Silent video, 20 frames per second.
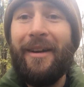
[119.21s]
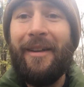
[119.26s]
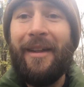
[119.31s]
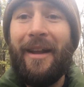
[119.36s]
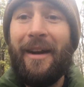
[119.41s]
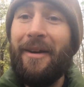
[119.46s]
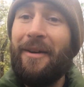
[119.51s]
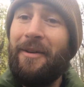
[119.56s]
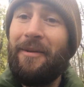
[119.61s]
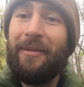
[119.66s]

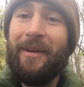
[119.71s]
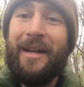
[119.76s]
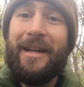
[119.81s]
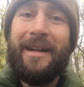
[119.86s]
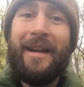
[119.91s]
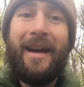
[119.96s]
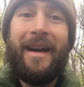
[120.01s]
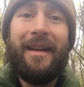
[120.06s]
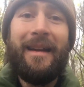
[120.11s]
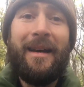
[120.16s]
that a
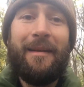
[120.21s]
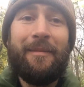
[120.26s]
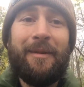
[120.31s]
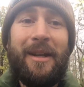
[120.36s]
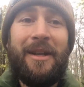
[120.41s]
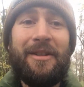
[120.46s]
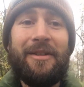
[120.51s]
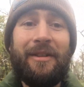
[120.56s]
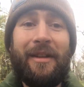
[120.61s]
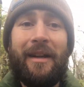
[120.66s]
great
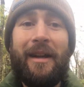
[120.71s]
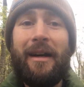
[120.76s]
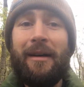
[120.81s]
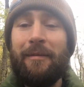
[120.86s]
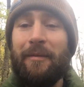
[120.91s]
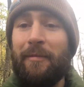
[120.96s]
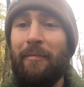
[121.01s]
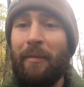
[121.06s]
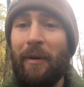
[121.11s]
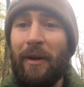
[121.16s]
adaptation that
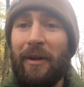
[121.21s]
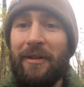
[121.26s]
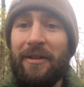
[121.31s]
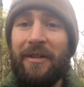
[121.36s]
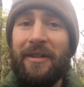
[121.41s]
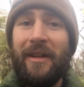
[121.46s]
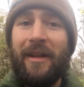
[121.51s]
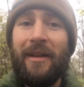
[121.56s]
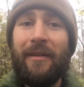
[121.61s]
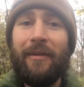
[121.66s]
helps birds
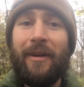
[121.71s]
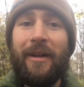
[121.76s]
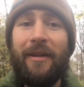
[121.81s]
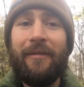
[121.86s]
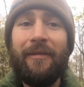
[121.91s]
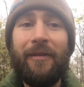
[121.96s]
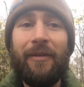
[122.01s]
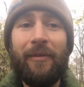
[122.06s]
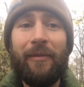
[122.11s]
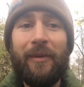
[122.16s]
to get ready
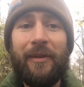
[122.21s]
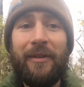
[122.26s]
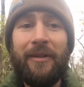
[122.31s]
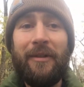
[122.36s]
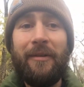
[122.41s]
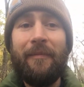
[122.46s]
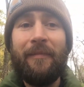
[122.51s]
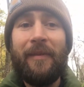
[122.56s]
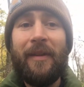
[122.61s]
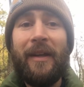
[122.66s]
for the
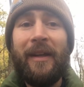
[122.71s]
winter